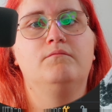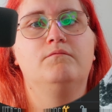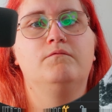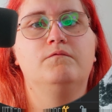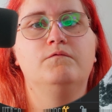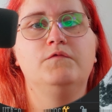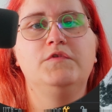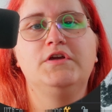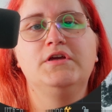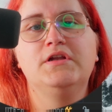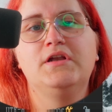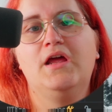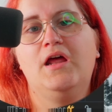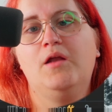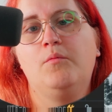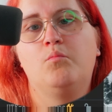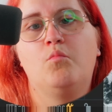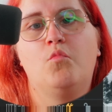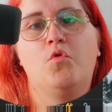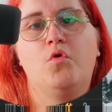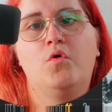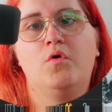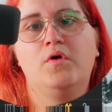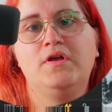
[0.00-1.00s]
we can add
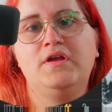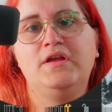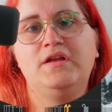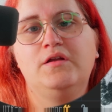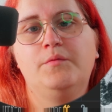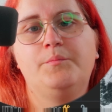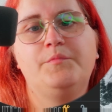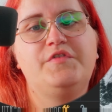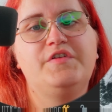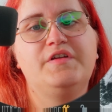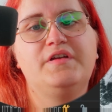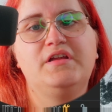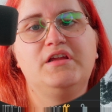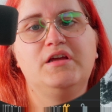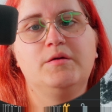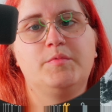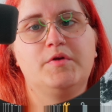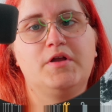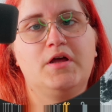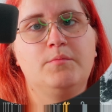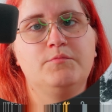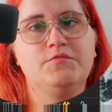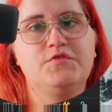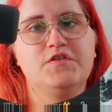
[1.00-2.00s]
more enums in here,
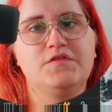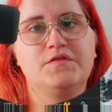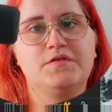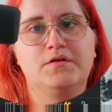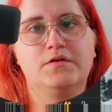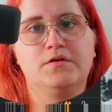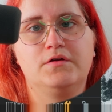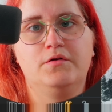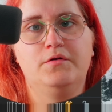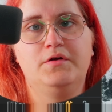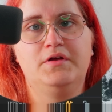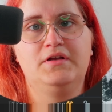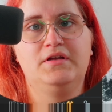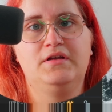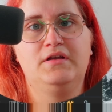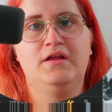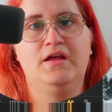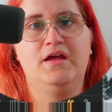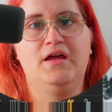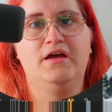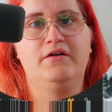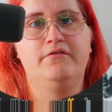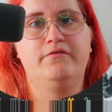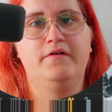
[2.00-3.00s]
but I'm just going to go ahead and
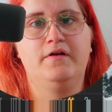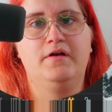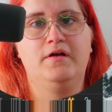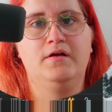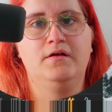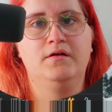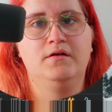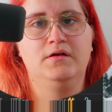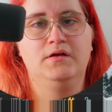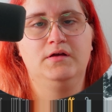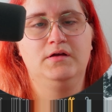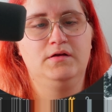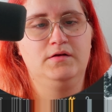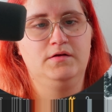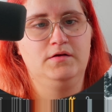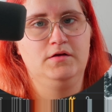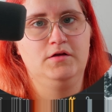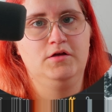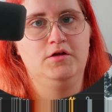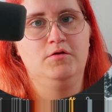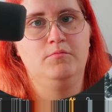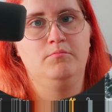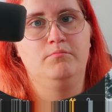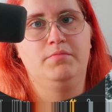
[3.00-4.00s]
have a
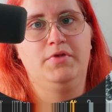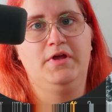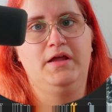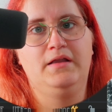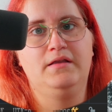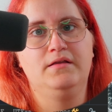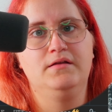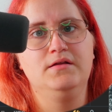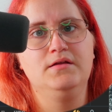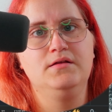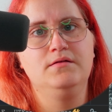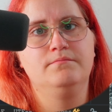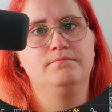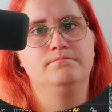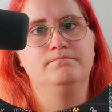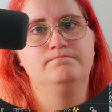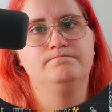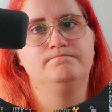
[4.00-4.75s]
pending